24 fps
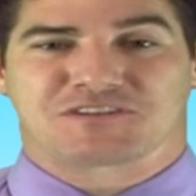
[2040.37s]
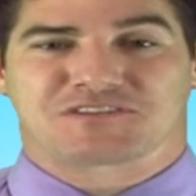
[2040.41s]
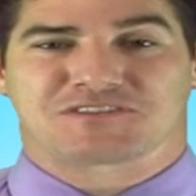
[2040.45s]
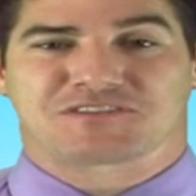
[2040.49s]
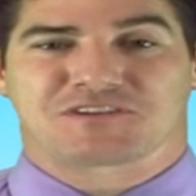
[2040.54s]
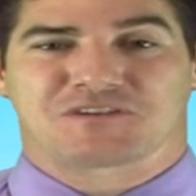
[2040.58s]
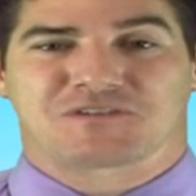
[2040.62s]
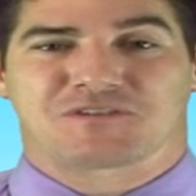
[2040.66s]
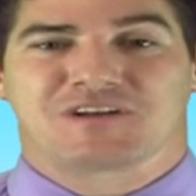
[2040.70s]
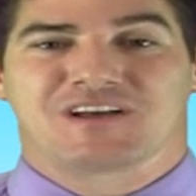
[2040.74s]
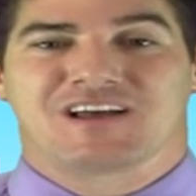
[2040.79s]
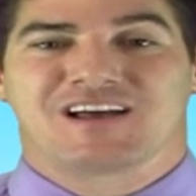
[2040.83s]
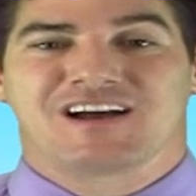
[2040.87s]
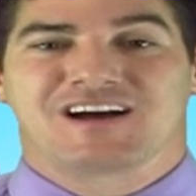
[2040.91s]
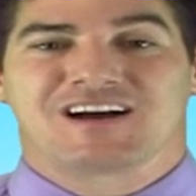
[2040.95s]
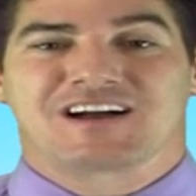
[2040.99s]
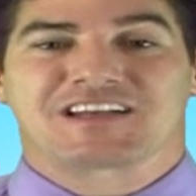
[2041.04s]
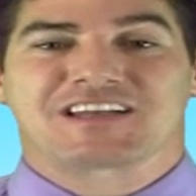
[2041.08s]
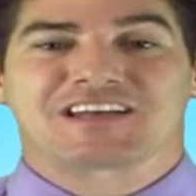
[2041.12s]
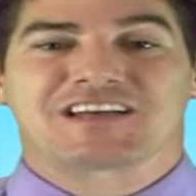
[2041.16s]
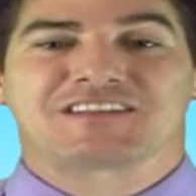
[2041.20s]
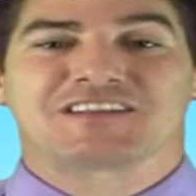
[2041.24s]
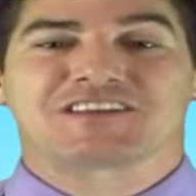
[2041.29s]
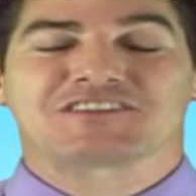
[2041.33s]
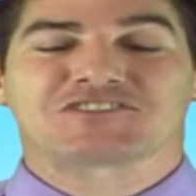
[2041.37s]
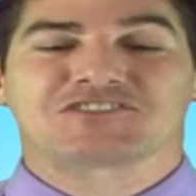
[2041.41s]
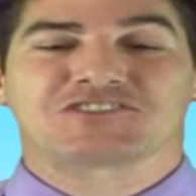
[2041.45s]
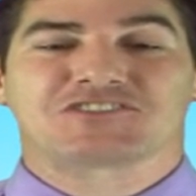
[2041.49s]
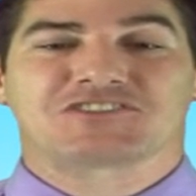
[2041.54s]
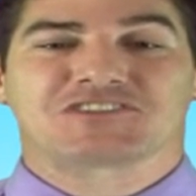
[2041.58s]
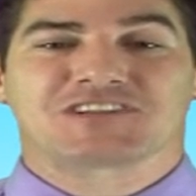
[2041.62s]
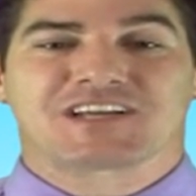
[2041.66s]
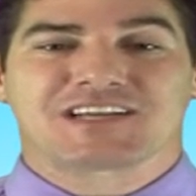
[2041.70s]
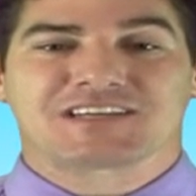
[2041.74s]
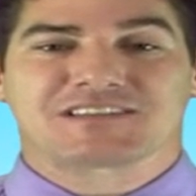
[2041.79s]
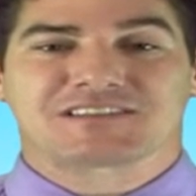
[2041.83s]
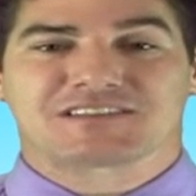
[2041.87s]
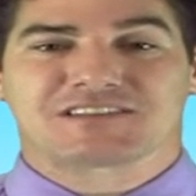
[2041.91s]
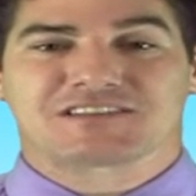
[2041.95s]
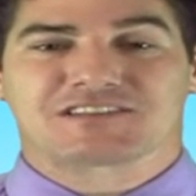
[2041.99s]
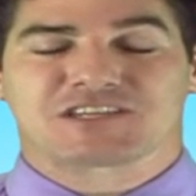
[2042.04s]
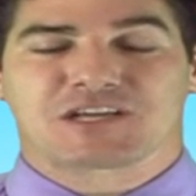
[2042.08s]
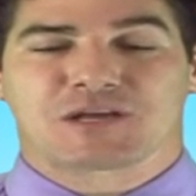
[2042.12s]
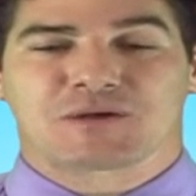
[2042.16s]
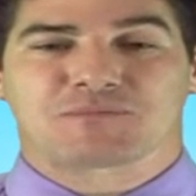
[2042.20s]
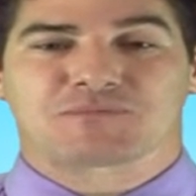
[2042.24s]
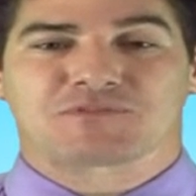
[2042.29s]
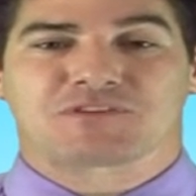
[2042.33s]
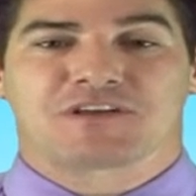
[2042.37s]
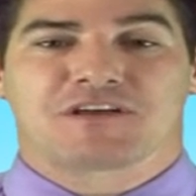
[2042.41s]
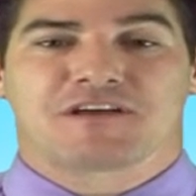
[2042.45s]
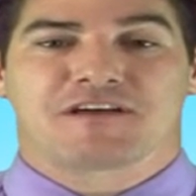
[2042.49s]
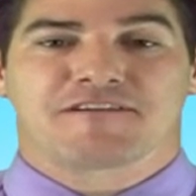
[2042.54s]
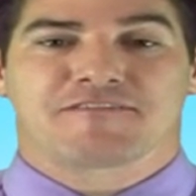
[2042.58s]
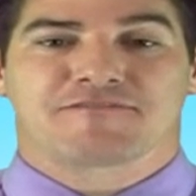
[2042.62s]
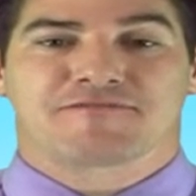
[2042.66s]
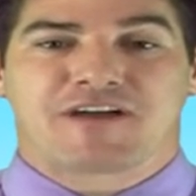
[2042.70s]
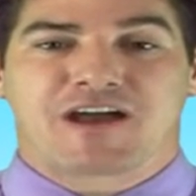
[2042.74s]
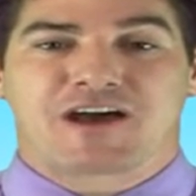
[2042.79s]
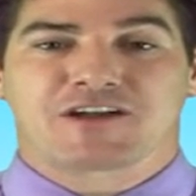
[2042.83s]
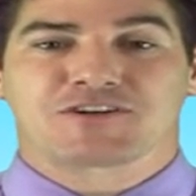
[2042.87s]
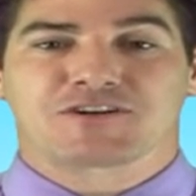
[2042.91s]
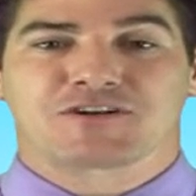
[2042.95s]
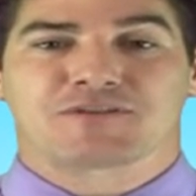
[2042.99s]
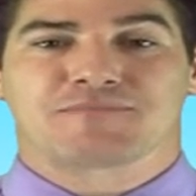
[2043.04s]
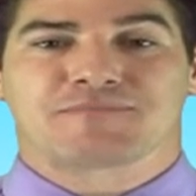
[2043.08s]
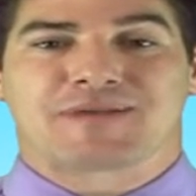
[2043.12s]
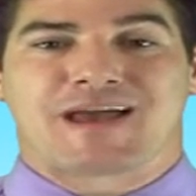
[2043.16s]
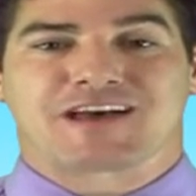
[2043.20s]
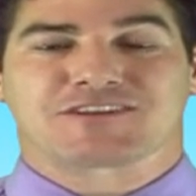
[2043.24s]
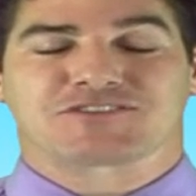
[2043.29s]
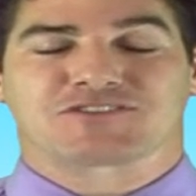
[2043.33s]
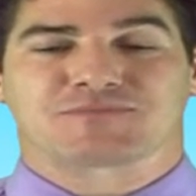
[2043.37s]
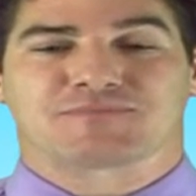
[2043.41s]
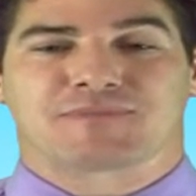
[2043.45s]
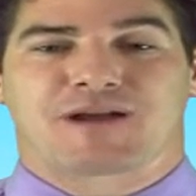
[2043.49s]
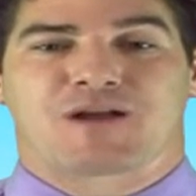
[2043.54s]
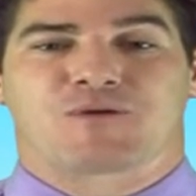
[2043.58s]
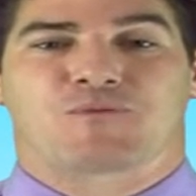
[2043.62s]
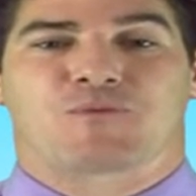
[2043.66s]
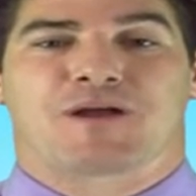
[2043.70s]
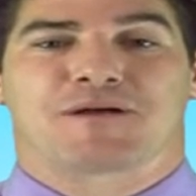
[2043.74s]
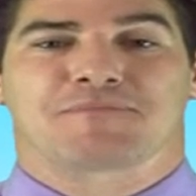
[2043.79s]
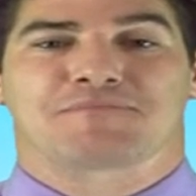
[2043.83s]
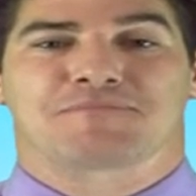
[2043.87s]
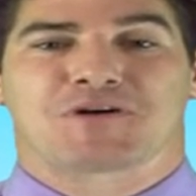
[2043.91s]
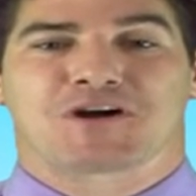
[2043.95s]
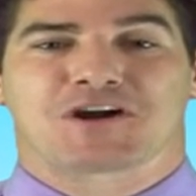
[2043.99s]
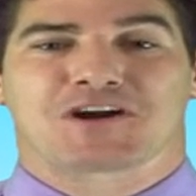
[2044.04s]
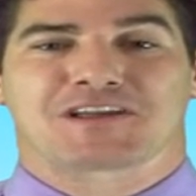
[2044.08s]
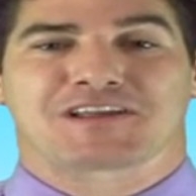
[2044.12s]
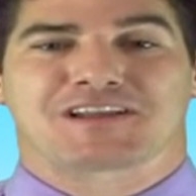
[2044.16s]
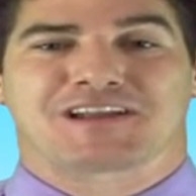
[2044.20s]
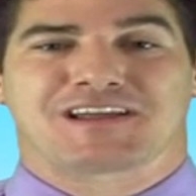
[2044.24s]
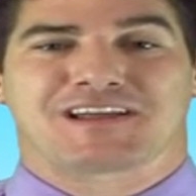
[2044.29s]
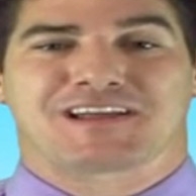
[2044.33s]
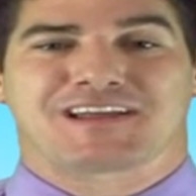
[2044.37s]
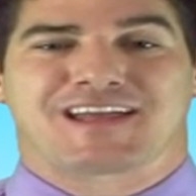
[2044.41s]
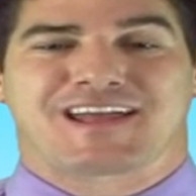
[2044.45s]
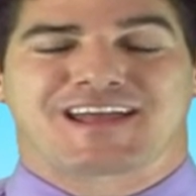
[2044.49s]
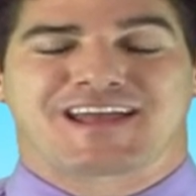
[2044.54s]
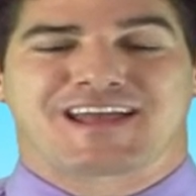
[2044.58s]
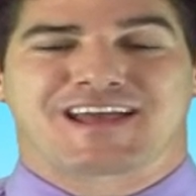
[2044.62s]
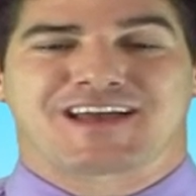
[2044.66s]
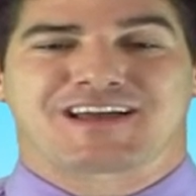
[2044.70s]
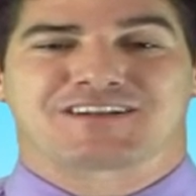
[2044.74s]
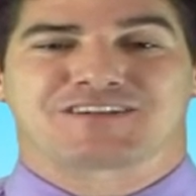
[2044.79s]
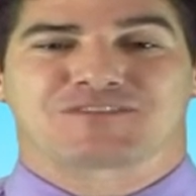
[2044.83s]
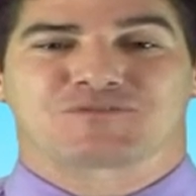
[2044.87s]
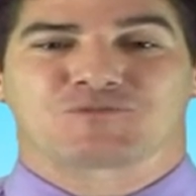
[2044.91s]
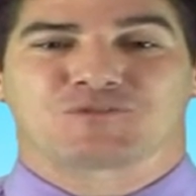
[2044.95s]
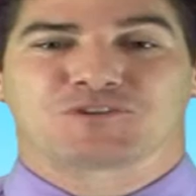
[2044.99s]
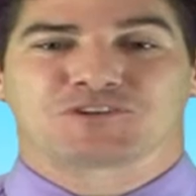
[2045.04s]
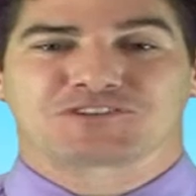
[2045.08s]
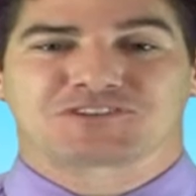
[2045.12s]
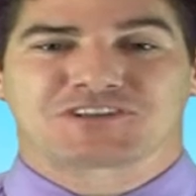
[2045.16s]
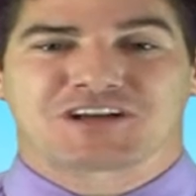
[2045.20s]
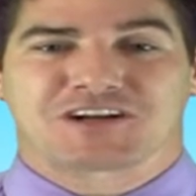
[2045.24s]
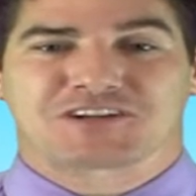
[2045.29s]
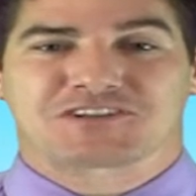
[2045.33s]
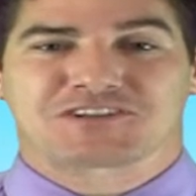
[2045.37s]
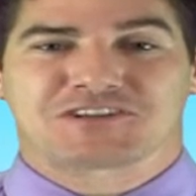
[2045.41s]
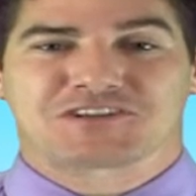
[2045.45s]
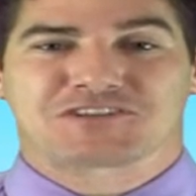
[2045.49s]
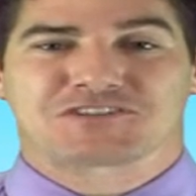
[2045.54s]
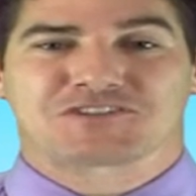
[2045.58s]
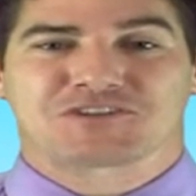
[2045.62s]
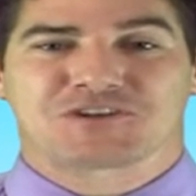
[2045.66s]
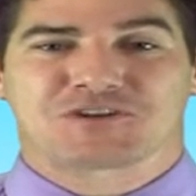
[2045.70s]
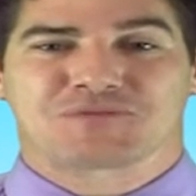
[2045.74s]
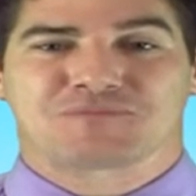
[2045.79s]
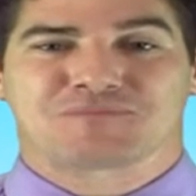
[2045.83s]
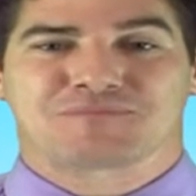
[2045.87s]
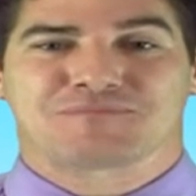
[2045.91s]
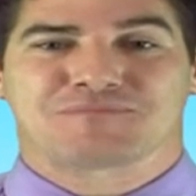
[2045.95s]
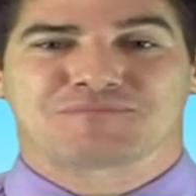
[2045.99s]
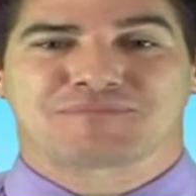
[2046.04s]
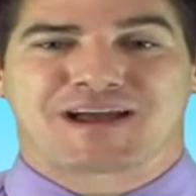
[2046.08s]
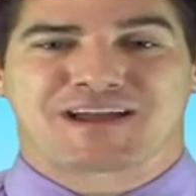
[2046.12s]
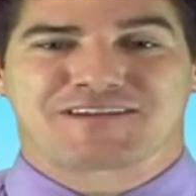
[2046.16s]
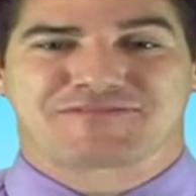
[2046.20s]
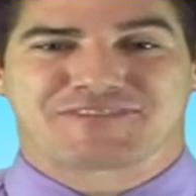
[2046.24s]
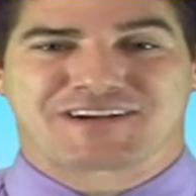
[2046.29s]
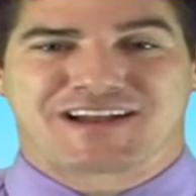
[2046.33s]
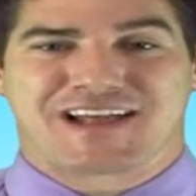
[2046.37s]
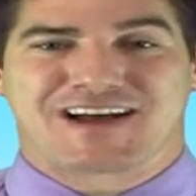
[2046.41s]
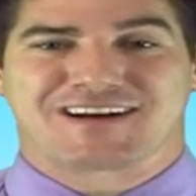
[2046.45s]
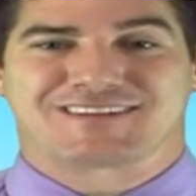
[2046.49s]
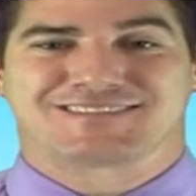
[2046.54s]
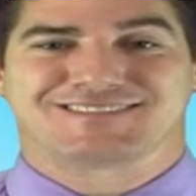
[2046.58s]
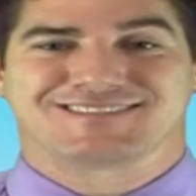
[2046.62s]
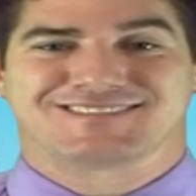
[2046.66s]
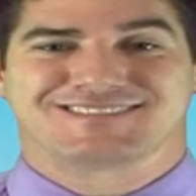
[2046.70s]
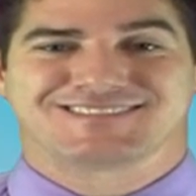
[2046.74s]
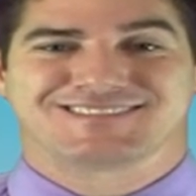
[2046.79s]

So again, this is Jason Sims, founder of Mastermind Web Marketing, and we'll talk to you soon. Bye for now.